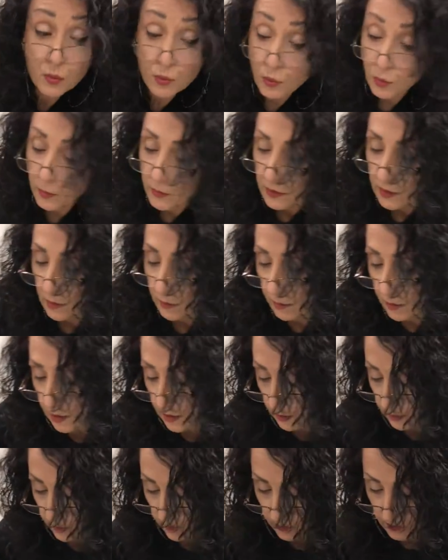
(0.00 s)
room at the
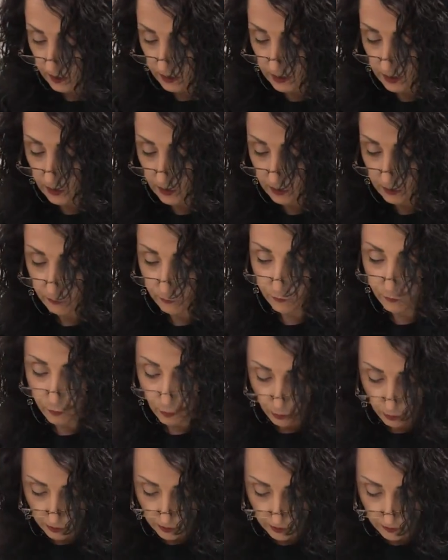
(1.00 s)
bottom of the sleeve
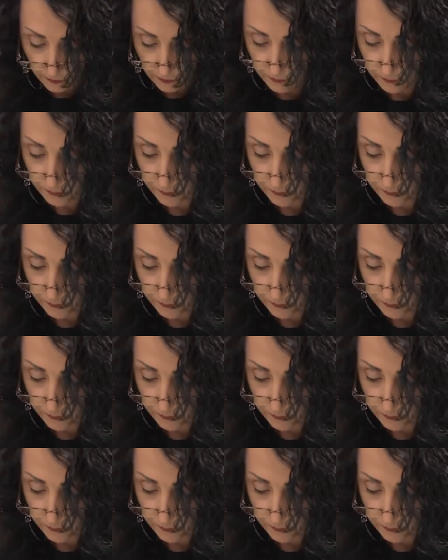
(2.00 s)
for it,